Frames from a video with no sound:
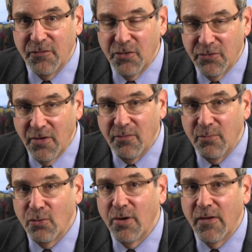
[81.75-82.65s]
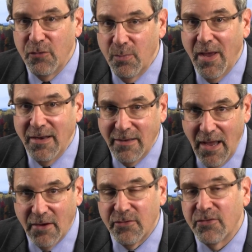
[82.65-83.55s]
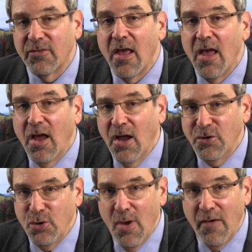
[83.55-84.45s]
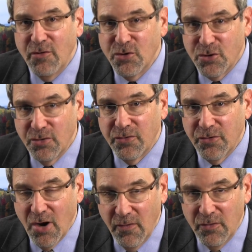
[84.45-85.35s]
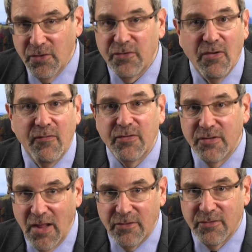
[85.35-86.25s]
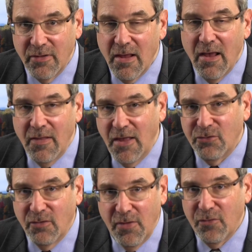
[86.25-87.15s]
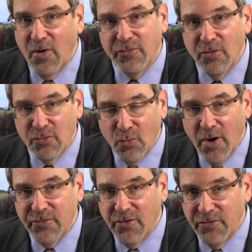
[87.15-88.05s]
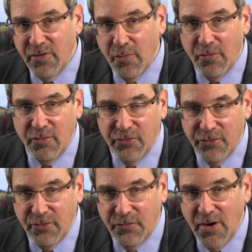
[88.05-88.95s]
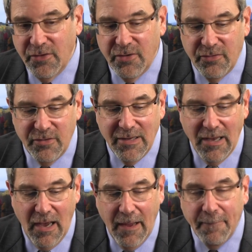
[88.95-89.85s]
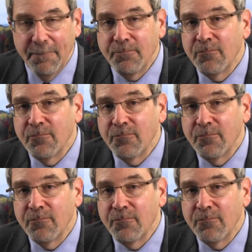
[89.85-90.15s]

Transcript: If you're self-employed, have you paid taxes? Do you have insurance coverage? So obviously, that's sort of a threshold question to see whether you're insured for SSDI.